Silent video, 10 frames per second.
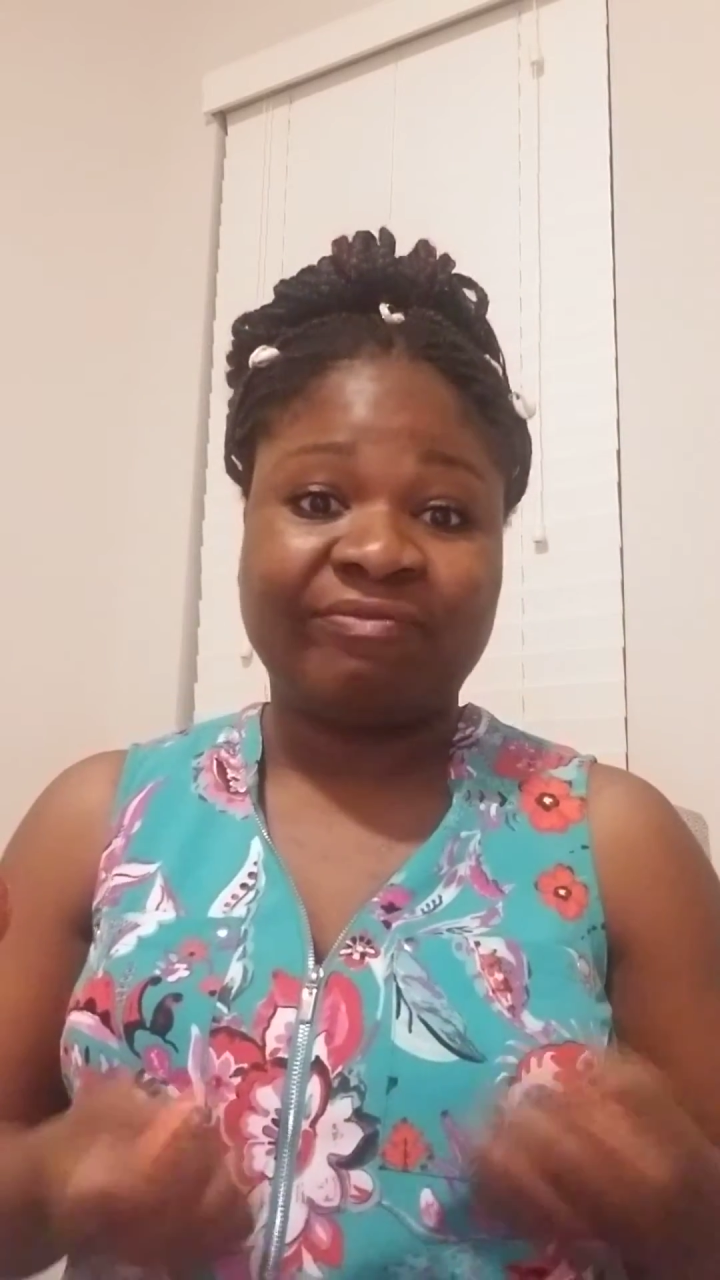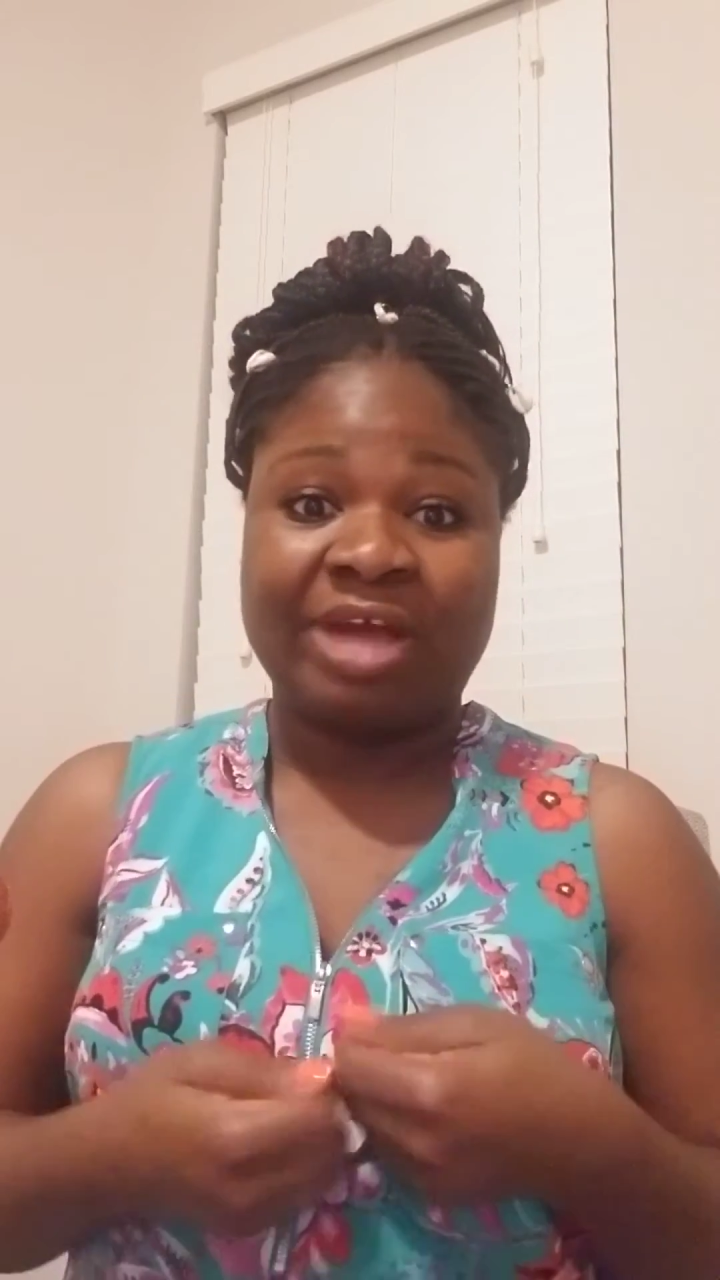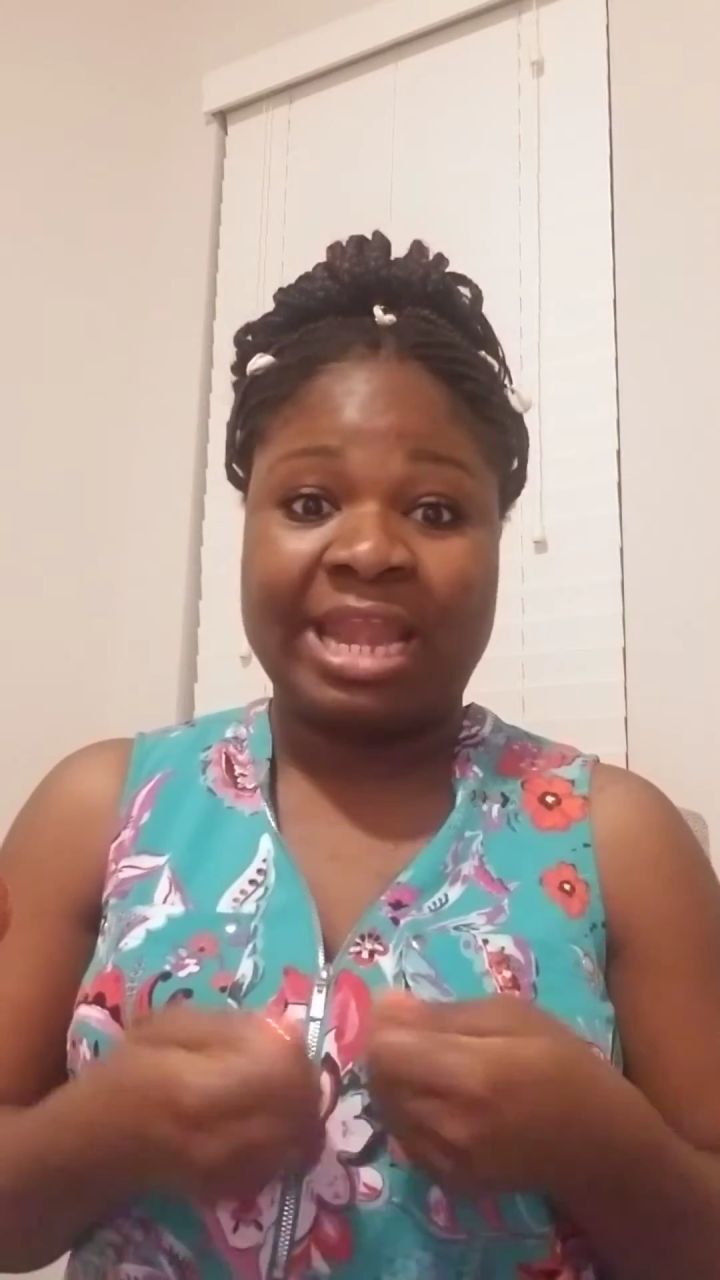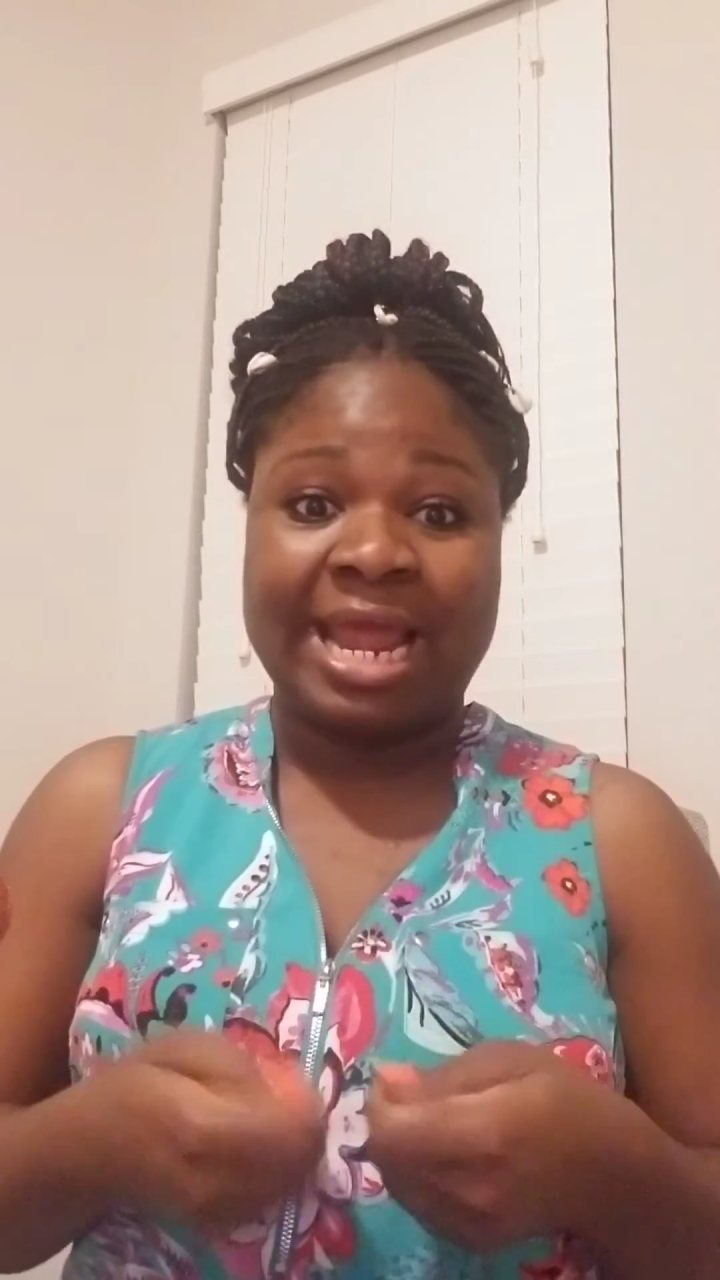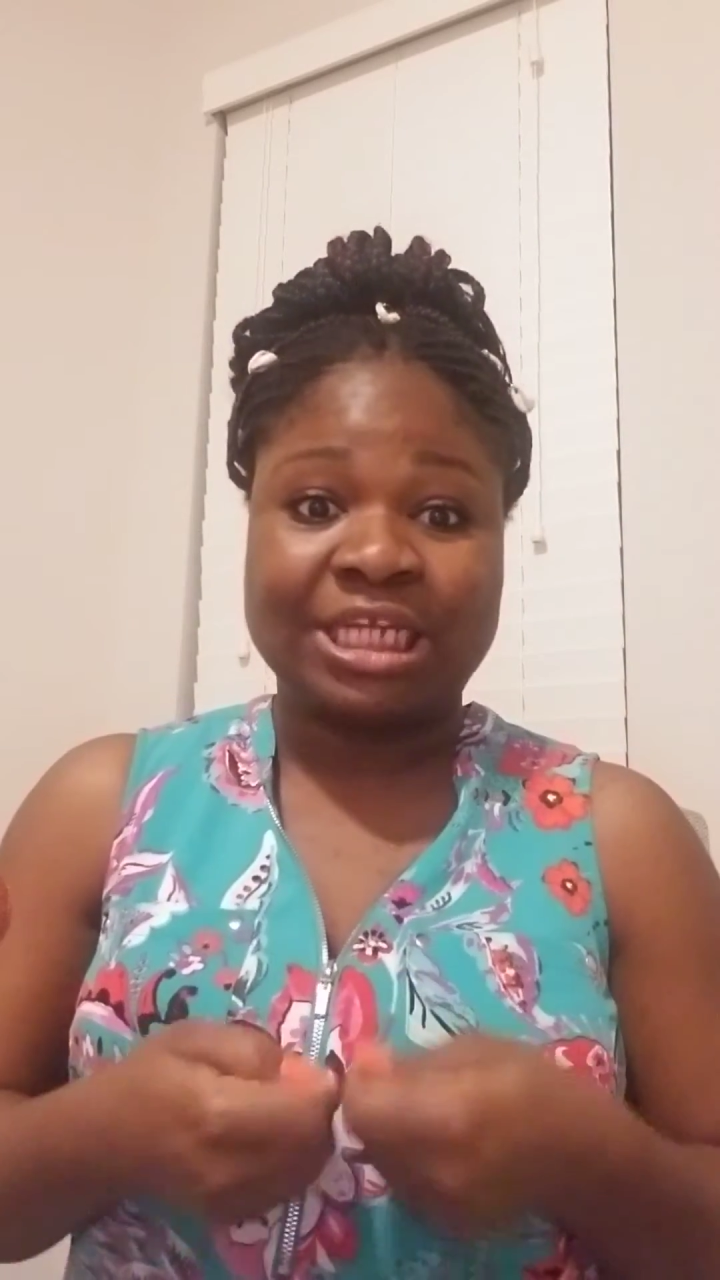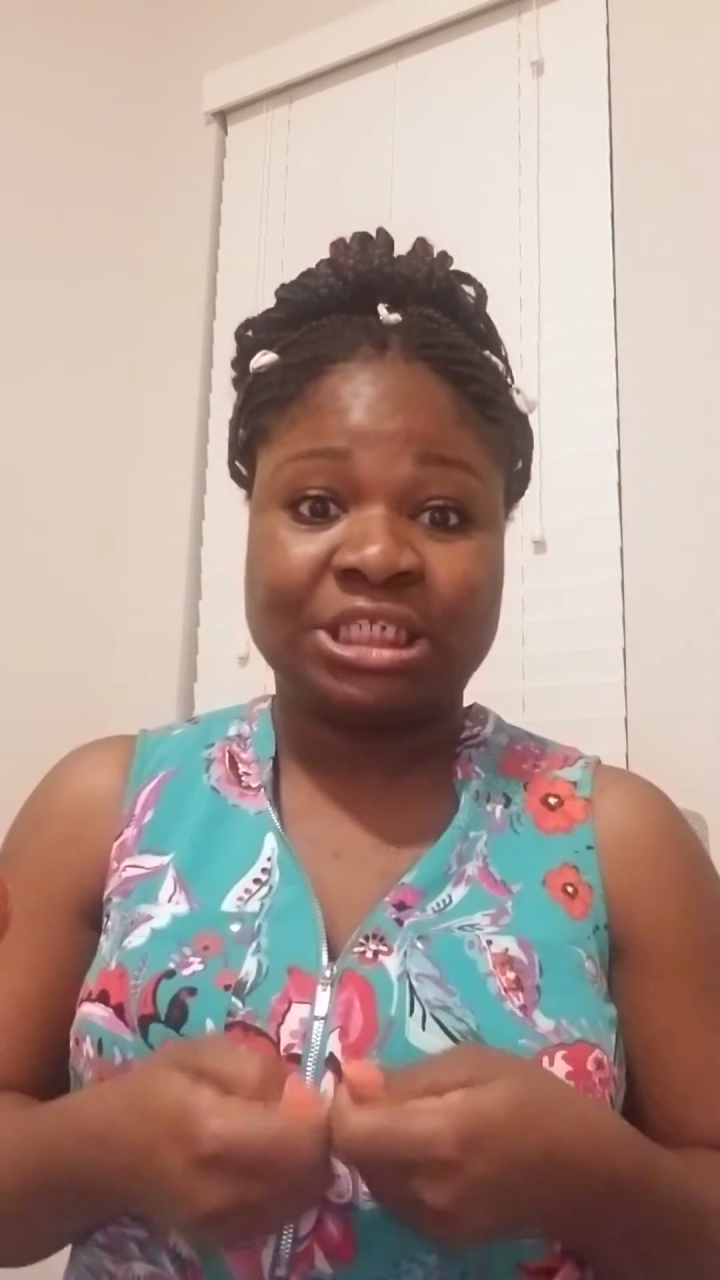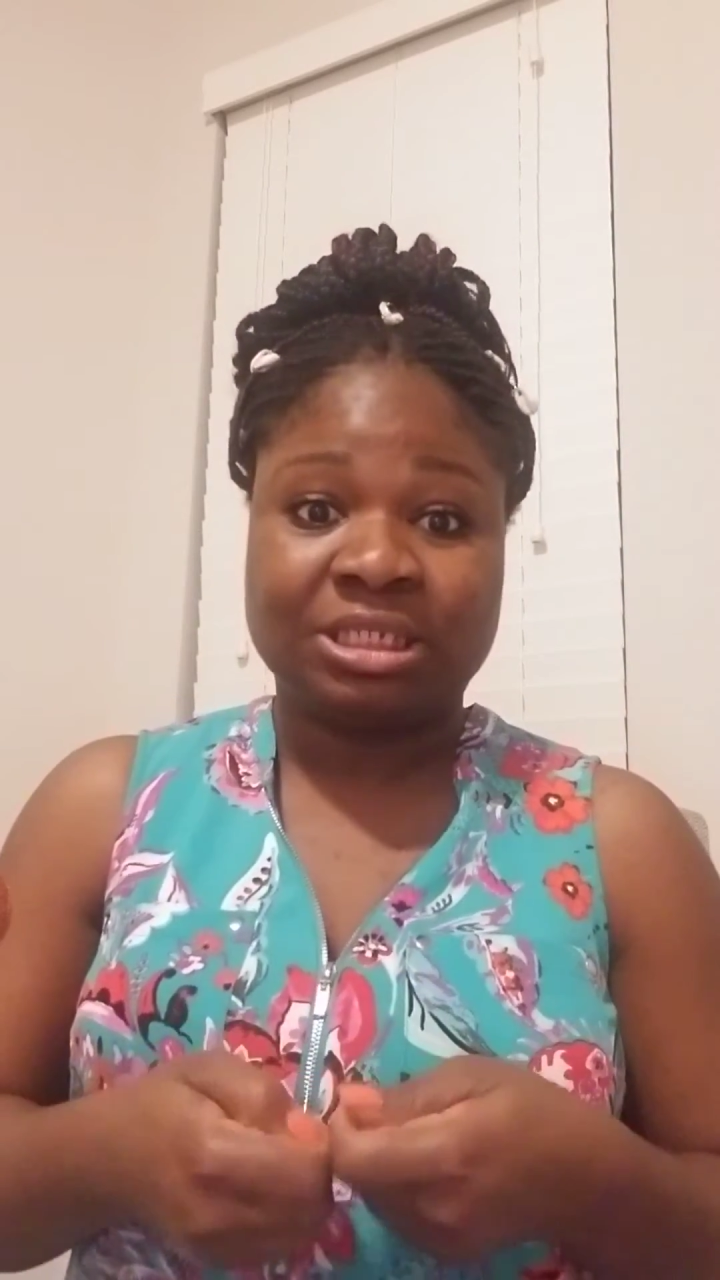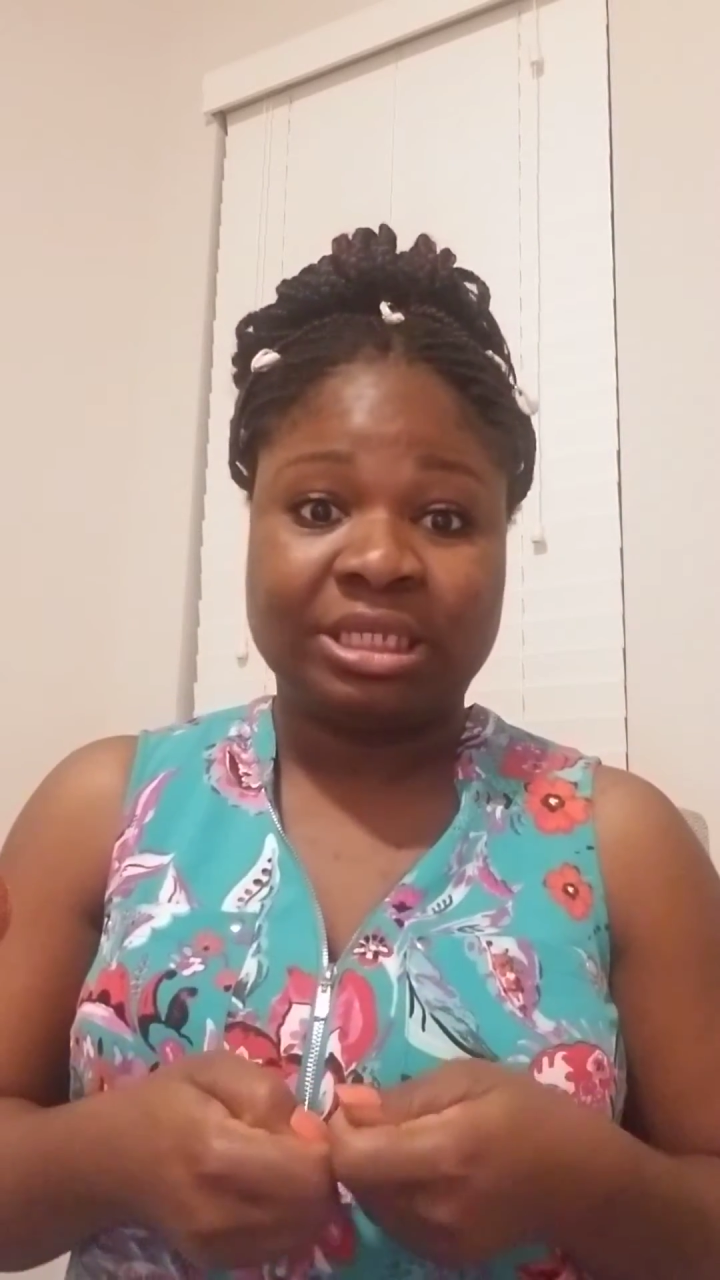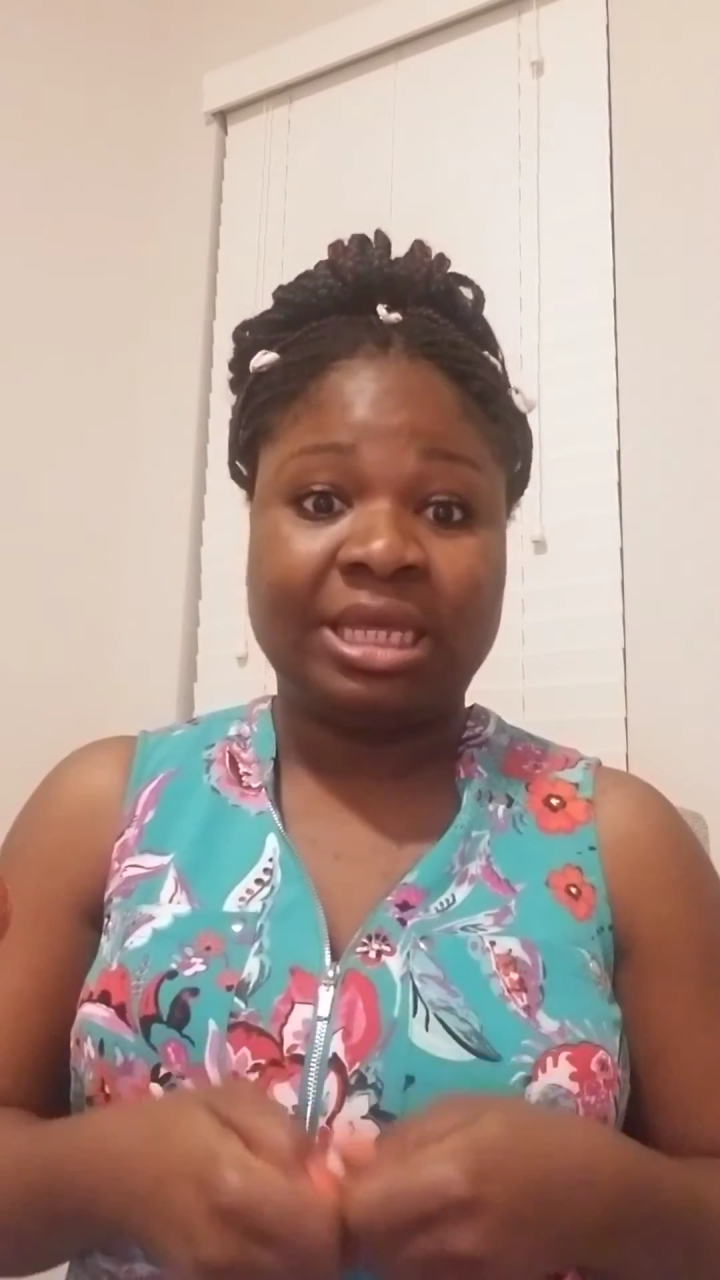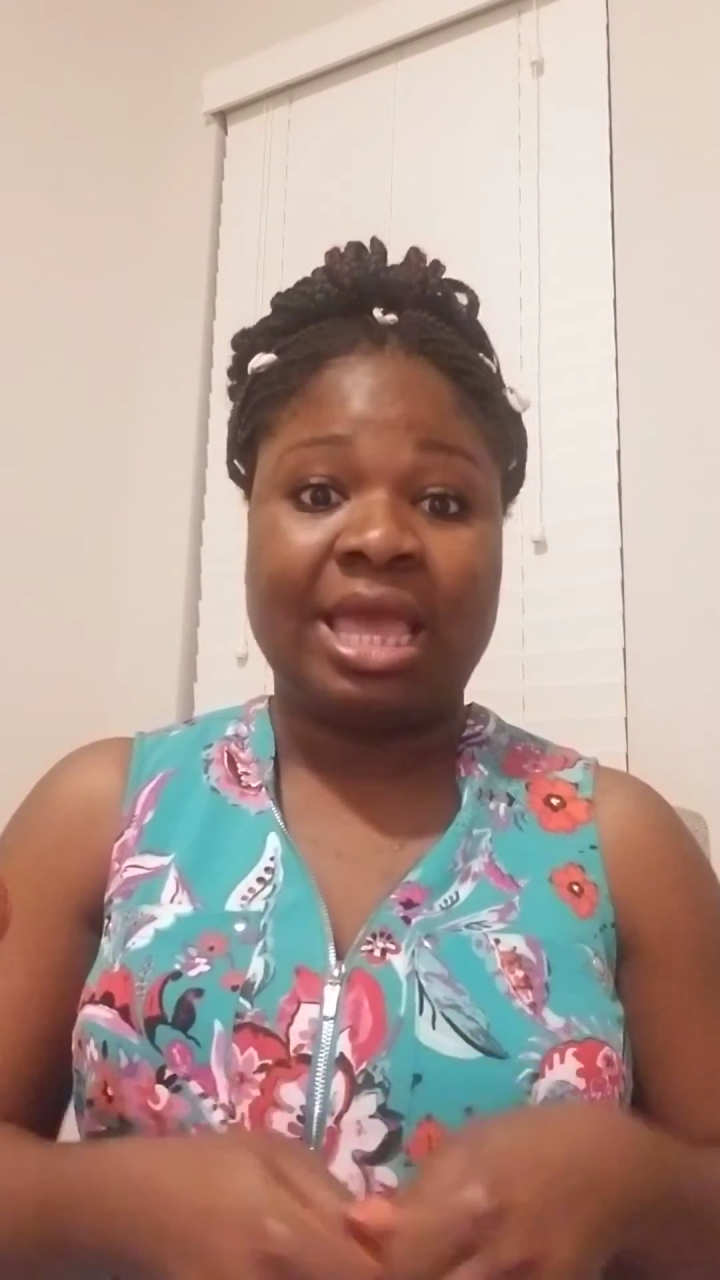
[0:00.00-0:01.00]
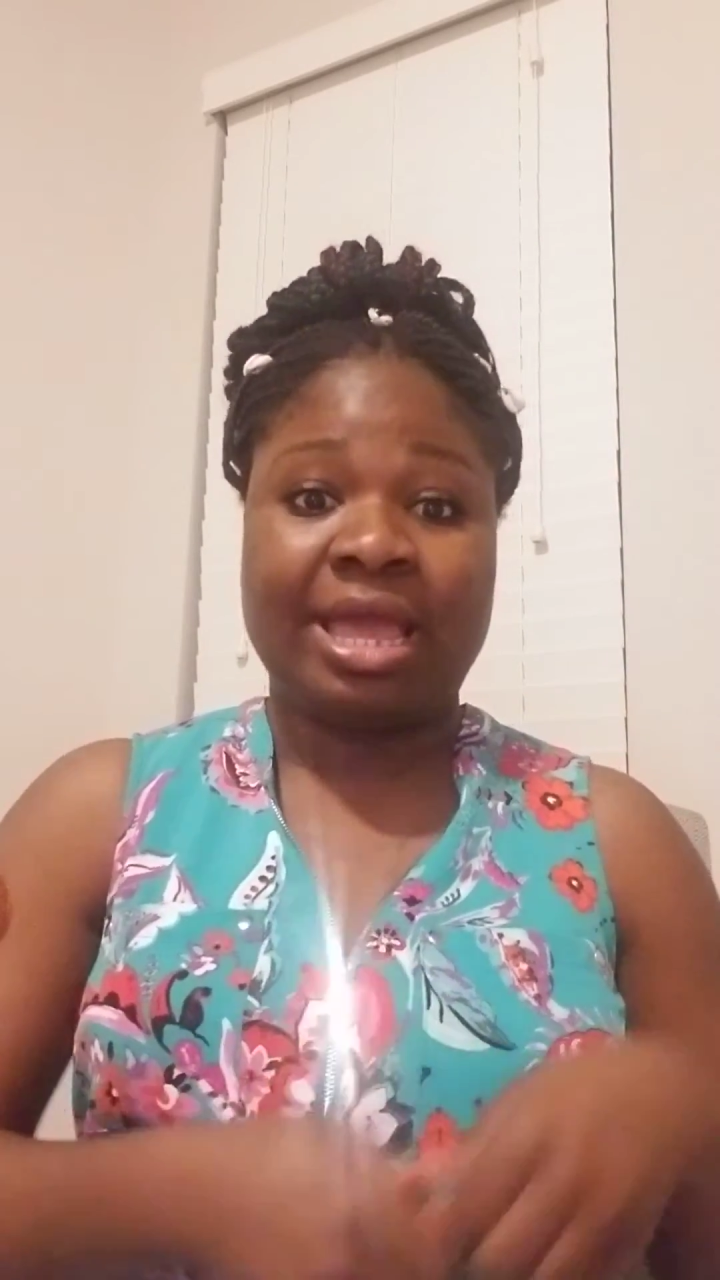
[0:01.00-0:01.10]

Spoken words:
financially